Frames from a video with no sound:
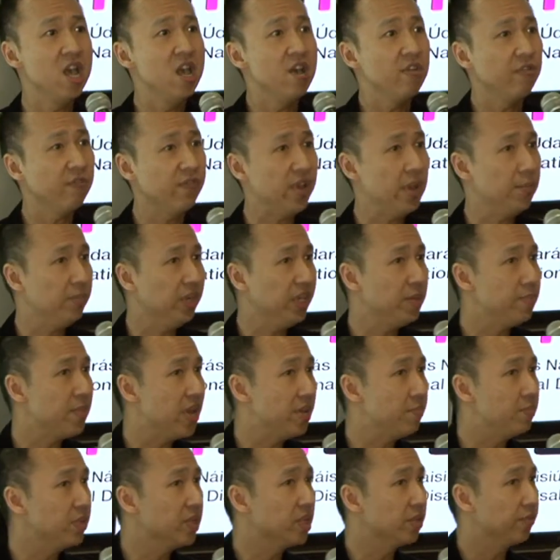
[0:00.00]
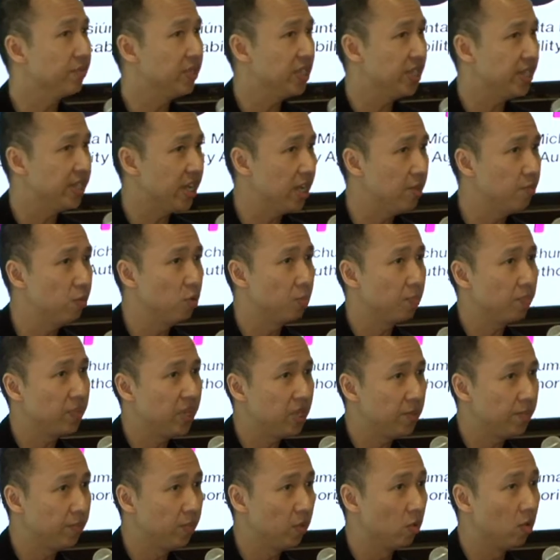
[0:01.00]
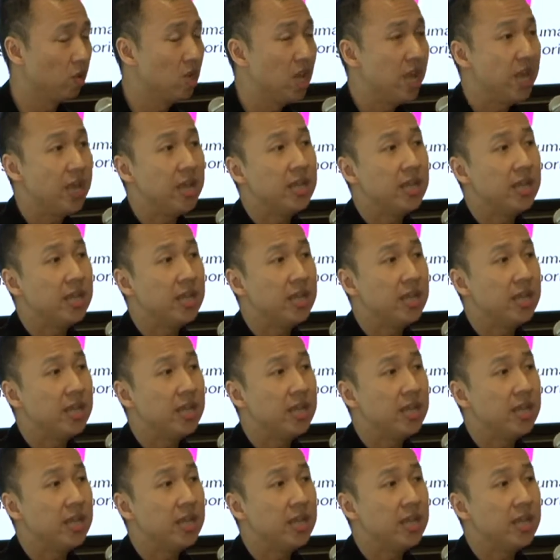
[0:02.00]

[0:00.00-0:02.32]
family members of disabled people